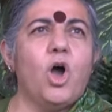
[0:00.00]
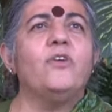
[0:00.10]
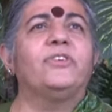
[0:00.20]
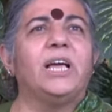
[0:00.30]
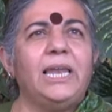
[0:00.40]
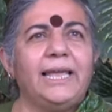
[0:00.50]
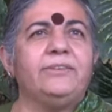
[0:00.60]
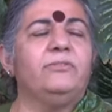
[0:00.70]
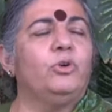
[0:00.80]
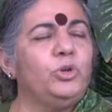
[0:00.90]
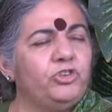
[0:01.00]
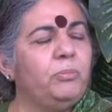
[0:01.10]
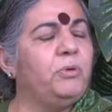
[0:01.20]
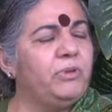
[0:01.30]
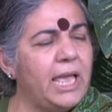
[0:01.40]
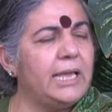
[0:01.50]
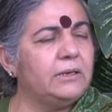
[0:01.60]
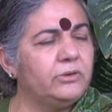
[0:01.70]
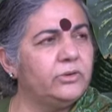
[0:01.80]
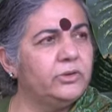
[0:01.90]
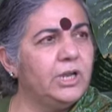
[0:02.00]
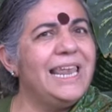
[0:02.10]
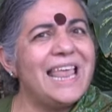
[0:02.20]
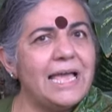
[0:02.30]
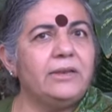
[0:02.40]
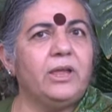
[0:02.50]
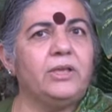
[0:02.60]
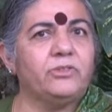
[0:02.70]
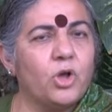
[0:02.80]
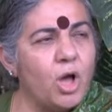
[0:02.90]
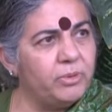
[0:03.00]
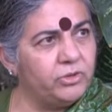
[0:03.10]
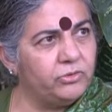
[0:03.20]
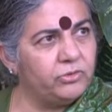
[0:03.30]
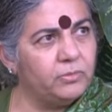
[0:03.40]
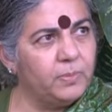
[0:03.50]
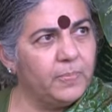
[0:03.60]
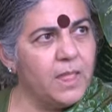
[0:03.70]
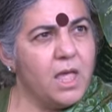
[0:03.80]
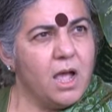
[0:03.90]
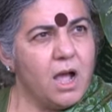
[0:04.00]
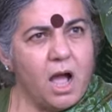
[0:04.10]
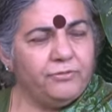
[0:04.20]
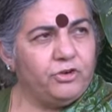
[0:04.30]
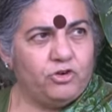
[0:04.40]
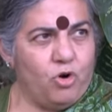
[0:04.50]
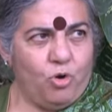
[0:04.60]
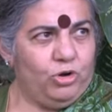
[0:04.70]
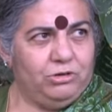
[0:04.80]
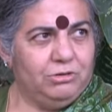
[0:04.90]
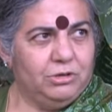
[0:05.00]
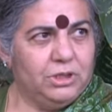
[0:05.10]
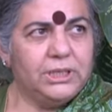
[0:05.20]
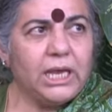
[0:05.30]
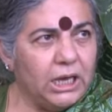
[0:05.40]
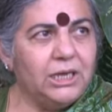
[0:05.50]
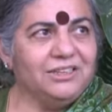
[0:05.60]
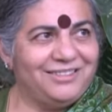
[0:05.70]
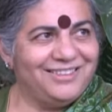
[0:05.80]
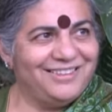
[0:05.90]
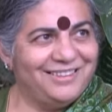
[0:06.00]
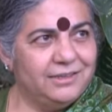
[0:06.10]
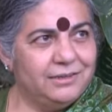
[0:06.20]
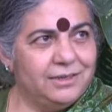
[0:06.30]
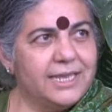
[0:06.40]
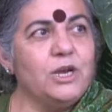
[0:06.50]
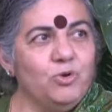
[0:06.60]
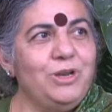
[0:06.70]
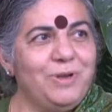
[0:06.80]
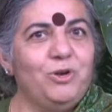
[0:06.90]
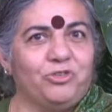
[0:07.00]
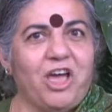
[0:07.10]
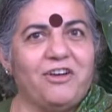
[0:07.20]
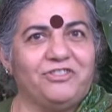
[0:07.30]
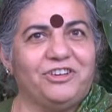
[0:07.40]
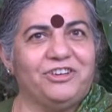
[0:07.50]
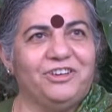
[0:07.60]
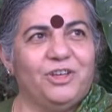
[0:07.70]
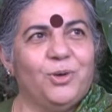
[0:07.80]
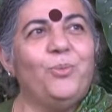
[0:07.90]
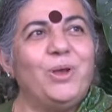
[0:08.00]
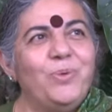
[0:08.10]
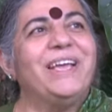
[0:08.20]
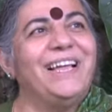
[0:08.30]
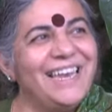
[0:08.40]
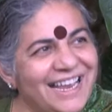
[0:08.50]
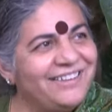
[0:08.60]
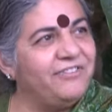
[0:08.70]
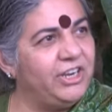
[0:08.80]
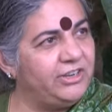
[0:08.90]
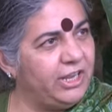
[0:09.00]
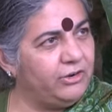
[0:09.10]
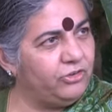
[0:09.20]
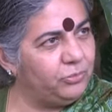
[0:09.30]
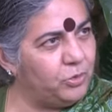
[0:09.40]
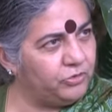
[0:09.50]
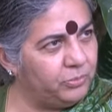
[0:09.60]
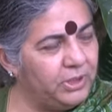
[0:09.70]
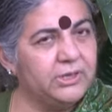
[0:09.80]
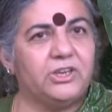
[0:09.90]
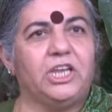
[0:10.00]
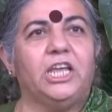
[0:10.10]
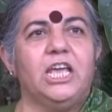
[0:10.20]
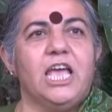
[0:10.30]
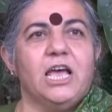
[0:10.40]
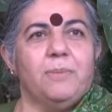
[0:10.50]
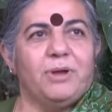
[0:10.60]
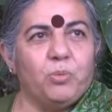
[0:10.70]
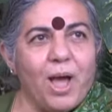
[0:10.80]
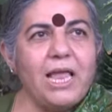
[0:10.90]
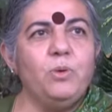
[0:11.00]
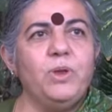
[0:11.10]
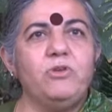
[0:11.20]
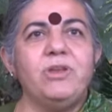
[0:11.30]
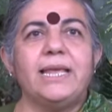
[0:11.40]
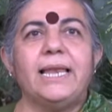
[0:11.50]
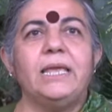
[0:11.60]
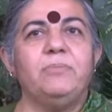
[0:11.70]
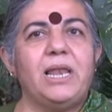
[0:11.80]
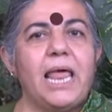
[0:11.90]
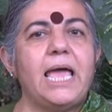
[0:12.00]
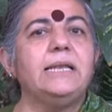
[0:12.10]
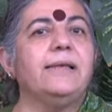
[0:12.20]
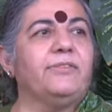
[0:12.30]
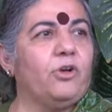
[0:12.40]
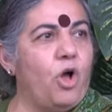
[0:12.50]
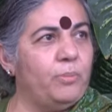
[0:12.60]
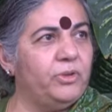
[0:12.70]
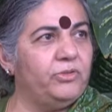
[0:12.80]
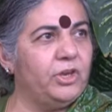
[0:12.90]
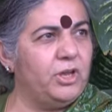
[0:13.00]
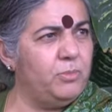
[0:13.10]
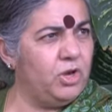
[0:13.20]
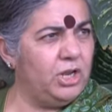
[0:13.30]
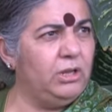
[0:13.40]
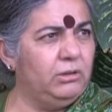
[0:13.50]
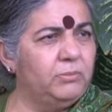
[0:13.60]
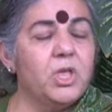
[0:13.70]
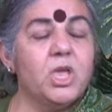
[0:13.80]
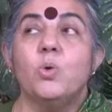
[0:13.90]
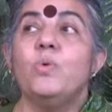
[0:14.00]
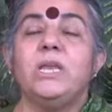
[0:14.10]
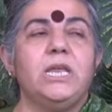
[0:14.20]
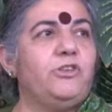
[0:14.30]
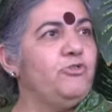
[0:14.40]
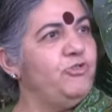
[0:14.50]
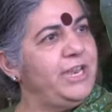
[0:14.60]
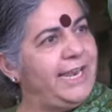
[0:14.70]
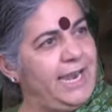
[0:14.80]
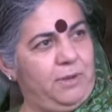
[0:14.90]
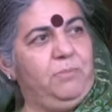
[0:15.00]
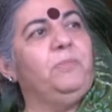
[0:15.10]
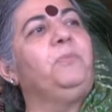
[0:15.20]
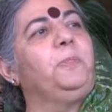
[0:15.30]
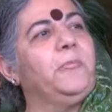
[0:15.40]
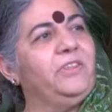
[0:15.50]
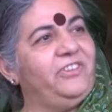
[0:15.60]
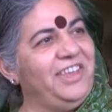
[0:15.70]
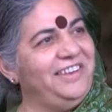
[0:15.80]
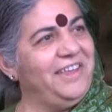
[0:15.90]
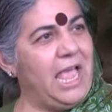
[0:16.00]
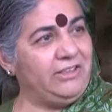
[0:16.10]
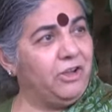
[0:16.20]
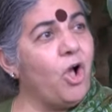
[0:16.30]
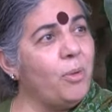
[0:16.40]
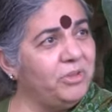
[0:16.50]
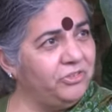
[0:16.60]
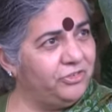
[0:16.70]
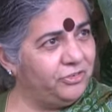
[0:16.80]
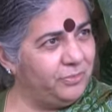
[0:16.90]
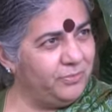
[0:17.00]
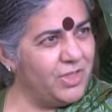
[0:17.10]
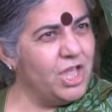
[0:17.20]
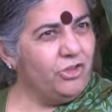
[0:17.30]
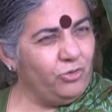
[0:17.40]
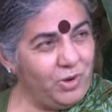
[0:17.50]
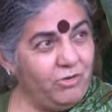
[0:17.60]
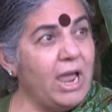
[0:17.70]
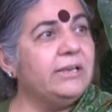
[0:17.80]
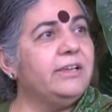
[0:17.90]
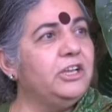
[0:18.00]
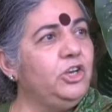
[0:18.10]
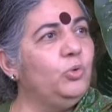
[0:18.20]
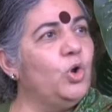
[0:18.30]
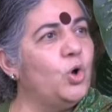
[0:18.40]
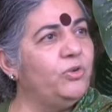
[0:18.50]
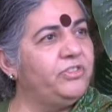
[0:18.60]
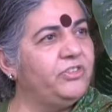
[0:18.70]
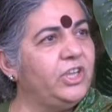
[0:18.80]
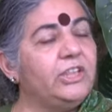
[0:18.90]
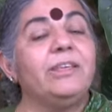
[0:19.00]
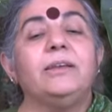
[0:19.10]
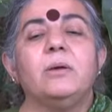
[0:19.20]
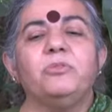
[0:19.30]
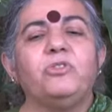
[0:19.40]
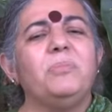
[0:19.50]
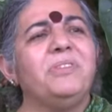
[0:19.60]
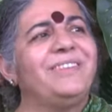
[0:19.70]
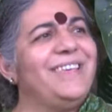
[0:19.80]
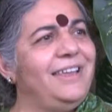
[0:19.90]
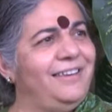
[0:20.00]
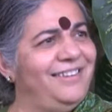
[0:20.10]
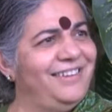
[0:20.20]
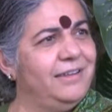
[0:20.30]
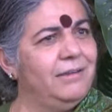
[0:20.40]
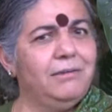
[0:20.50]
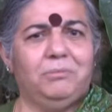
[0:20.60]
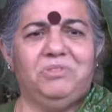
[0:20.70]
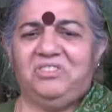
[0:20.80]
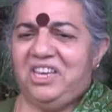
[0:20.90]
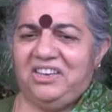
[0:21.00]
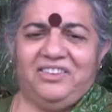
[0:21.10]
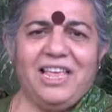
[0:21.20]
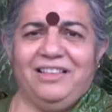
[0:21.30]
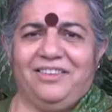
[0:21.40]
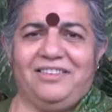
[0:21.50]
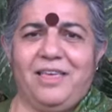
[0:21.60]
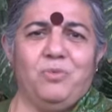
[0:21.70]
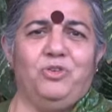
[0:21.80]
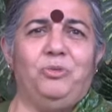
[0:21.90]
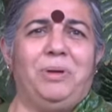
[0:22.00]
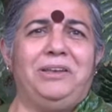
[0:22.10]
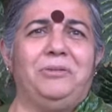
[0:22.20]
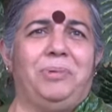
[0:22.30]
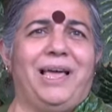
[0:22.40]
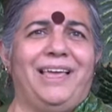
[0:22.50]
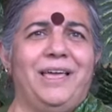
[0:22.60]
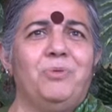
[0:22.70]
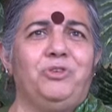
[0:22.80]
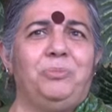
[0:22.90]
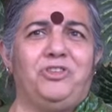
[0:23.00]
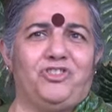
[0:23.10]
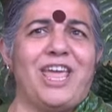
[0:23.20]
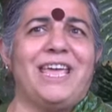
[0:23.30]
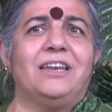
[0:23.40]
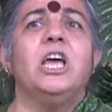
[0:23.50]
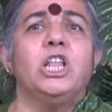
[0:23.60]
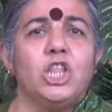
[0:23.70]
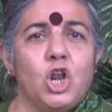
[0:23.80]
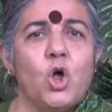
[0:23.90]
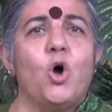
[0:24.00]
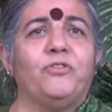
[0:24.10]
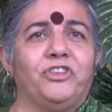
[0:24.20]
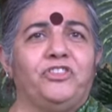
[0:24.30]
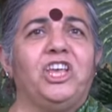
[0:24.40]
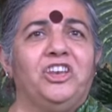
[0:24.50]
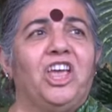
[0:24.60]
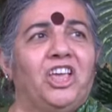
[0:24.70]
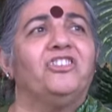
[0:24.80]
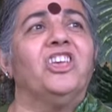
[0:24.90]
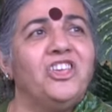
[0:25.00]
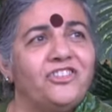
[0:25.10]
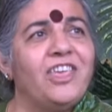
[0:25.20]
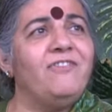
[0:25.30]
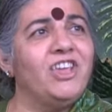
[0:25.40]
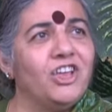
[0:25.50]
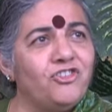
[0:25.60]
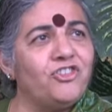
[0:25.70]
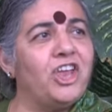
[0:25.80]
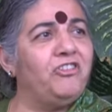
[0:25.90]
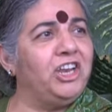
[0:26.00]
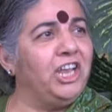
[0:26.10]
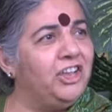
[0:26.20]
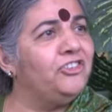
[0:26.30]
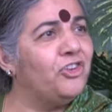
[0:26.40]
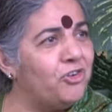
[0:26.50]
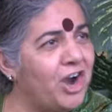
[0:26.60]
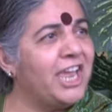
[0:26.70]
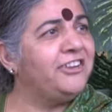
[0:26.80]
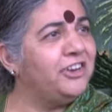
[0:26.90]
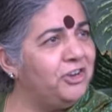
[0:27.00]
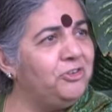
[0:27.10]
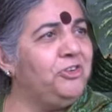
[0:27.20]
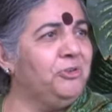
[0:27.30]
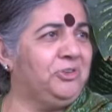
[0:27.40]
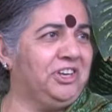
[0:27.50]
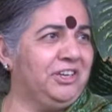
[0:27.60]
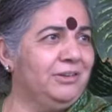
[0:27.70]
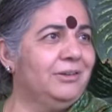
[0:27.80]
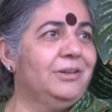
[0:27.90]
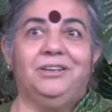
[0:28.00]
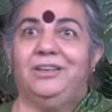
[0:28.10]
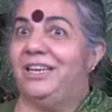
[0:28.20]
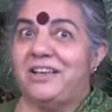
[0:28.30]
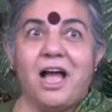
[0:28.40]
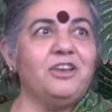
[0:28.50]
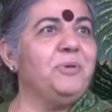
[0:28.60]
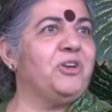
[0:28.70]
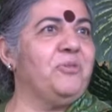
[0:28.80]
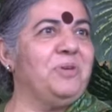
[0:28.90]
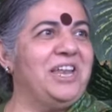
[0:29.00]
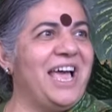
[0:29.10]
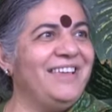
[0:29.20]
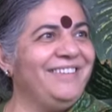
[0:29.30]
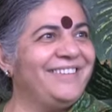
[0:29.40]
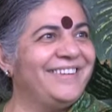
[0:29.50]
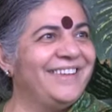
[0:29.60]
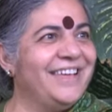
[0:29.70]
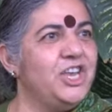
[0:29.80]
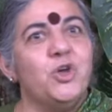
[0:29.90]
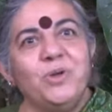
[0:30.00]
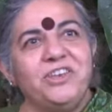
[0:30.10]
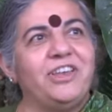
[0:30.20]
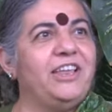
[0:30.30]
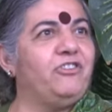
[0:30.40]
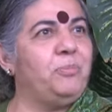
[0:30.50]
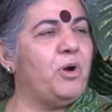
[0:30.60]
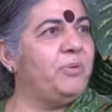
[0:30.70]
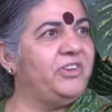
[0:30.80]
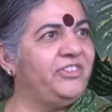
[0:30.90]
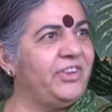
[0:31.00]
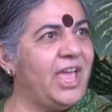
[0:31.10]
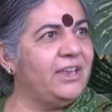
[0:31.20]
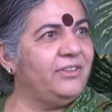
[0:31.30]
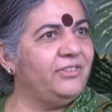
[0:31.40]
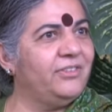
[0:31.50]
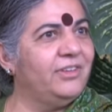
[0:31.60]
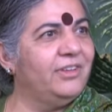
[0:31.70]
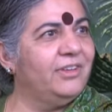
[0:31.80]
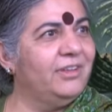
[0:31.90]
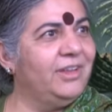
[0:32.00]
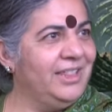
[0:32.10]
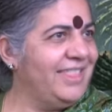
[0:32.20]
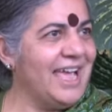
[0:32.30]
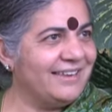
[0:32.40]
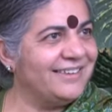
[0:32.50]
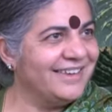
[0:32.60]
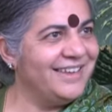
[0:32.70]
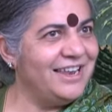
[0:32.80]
of collective ownership of land, land as a commons. After all, the earth can only be looked after when we collectively take responsibility. But while we reclaim the land as a commons and communal, we need to reclaim seed as a commons. So we're writing a new law of the seed that comes from the seed. The seed tells us, I want to multiply, I want to be shared. The law of the seed is saving and sharing is your right and your duty. It can't be criminalized. No intellectual property stands in that